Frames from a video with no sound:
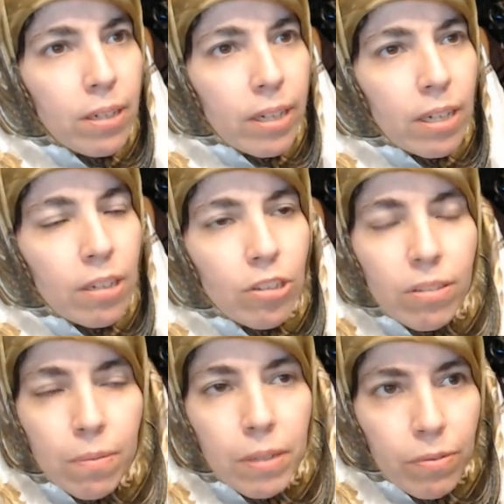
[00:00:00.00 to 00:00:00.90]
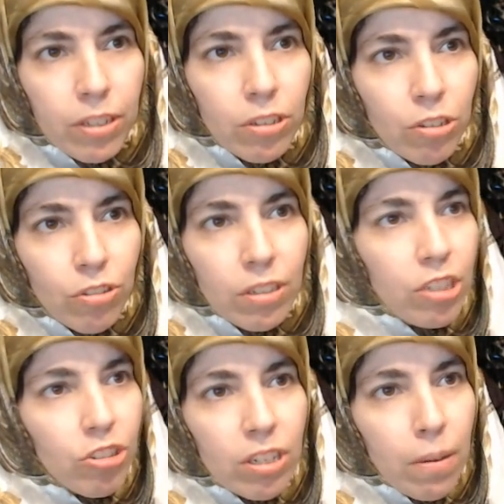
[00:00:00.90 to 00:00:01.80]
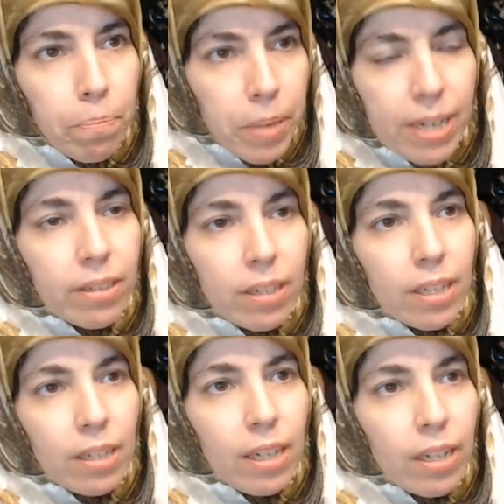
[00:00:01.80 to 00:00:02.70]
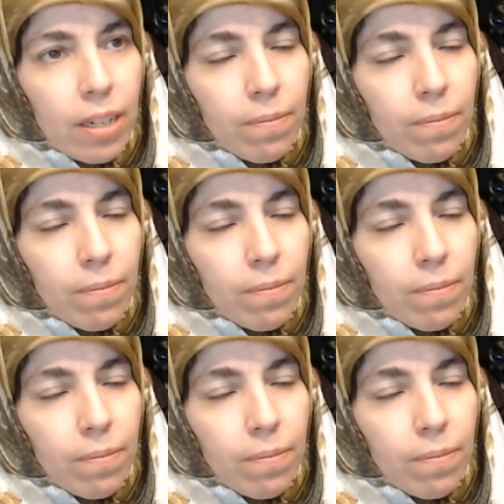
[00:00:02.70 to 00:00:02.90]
characters from the original trilogy just abandoning Leia?